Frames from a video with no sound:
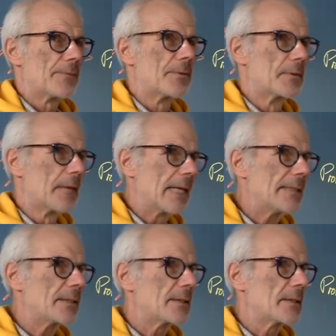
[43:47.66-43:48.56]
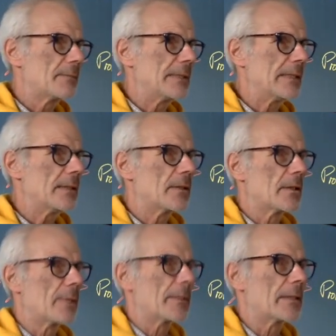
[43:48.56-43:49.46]
The right to be
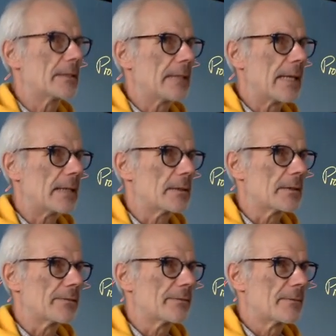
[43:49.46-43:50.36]
economically active.